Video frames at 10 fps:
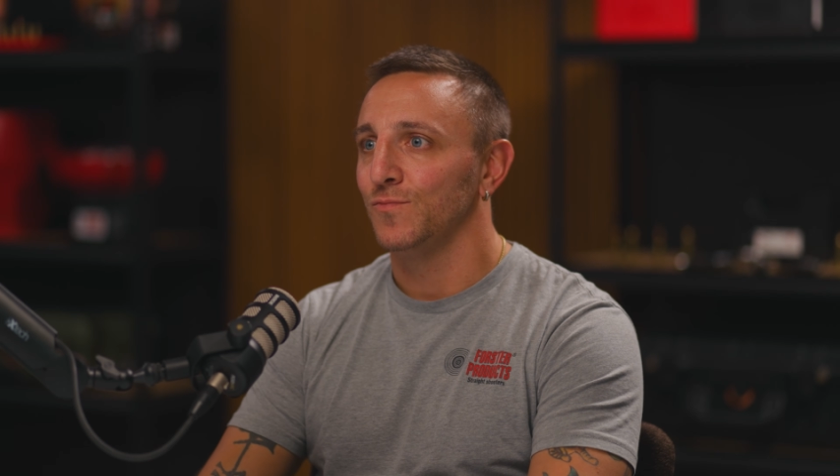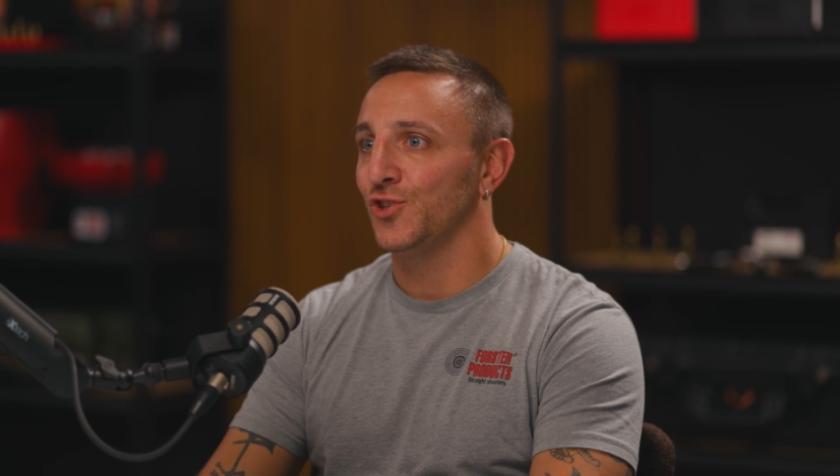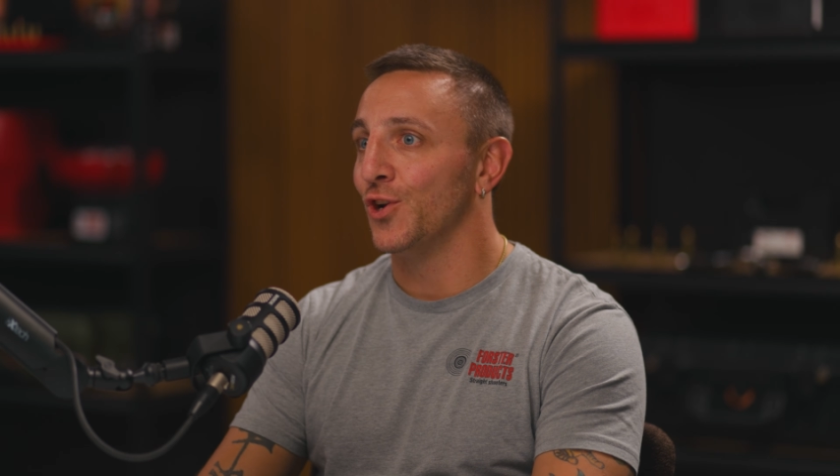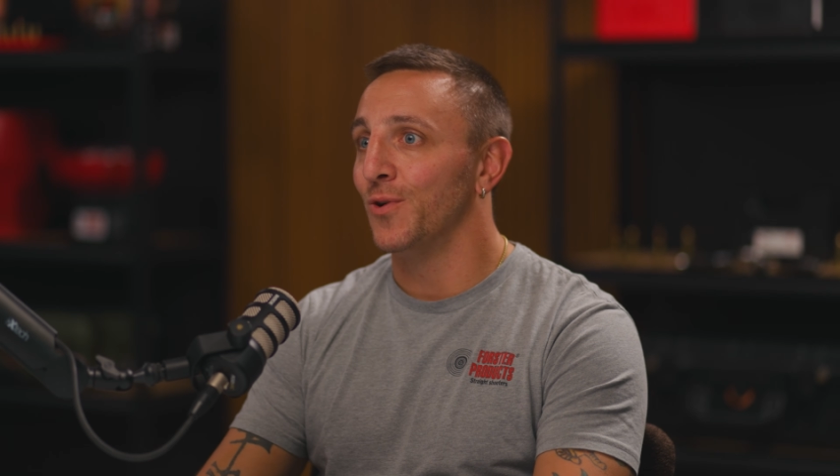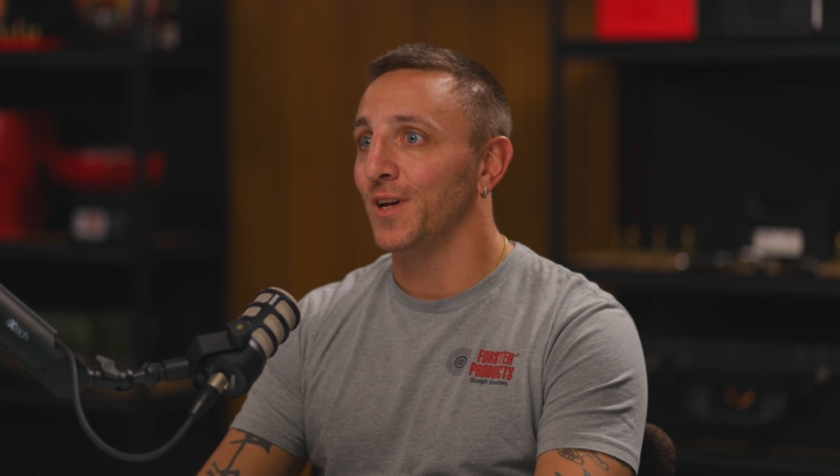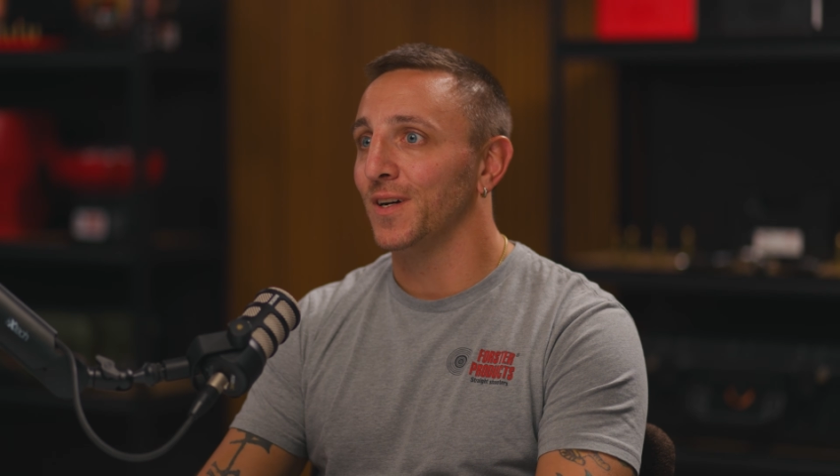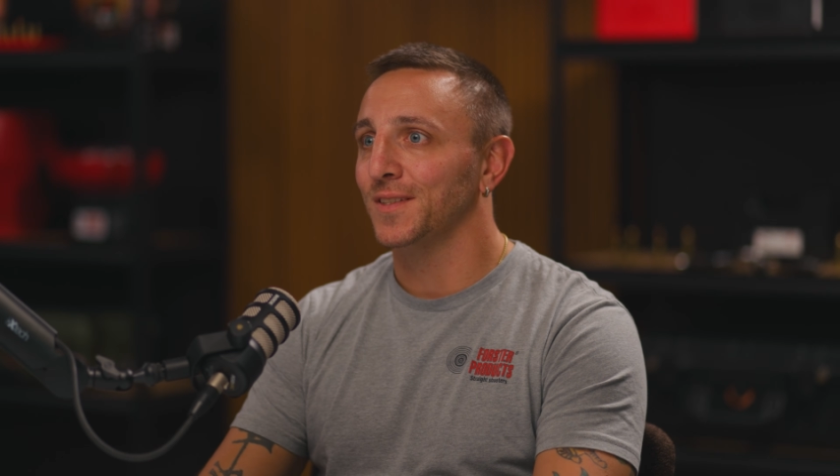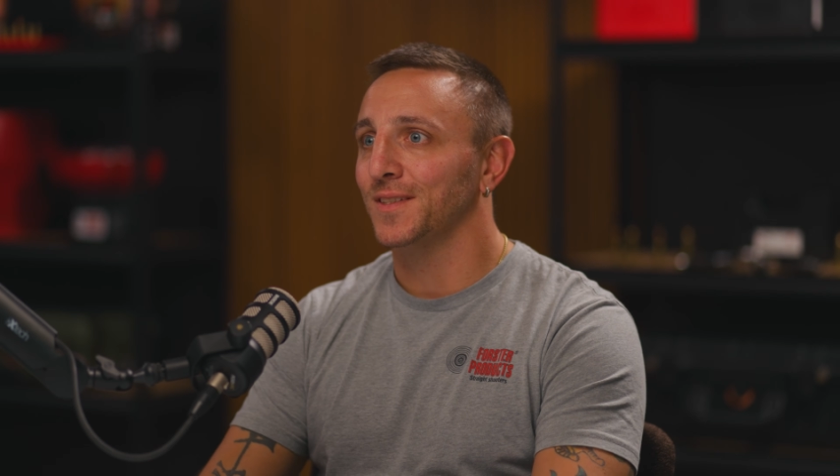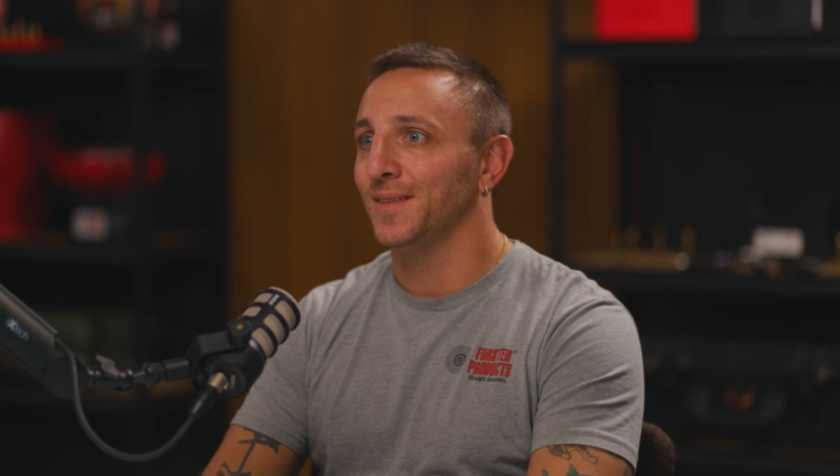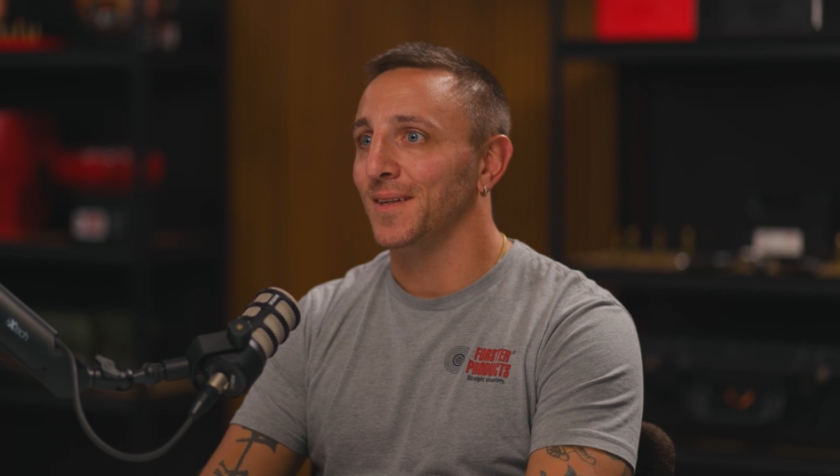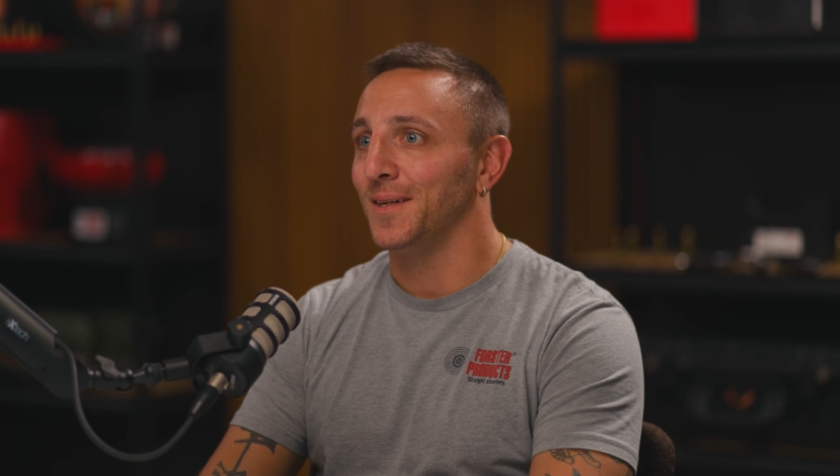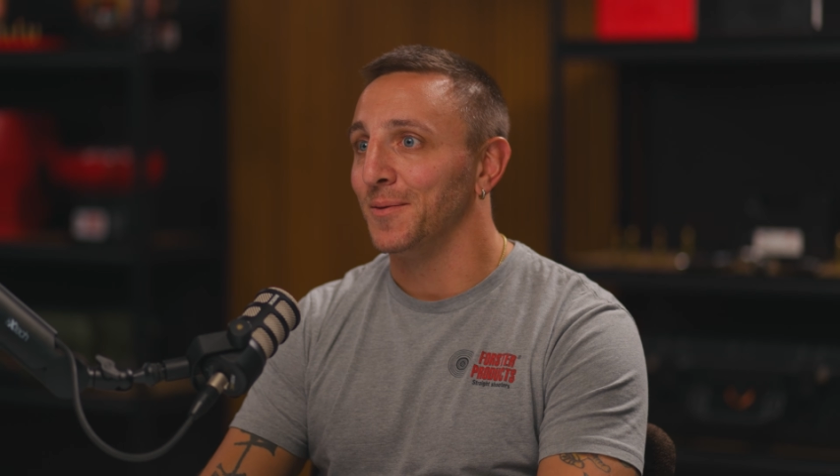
showed us